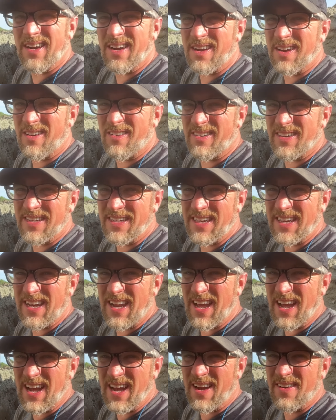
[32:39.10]
going to go in and
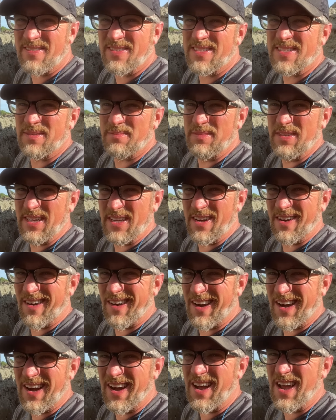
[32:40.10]
have some
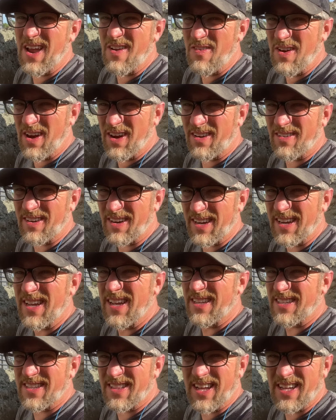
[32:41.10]
dinner. I am hungry.
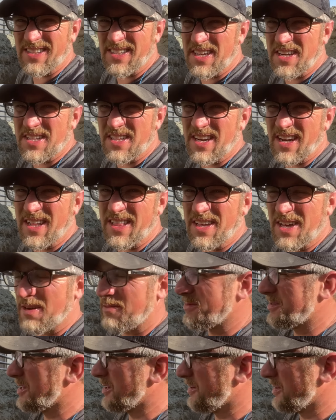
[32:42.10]
It's a lot later than I thought it
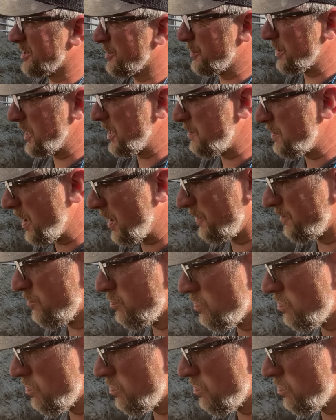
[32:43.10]
was going to be, but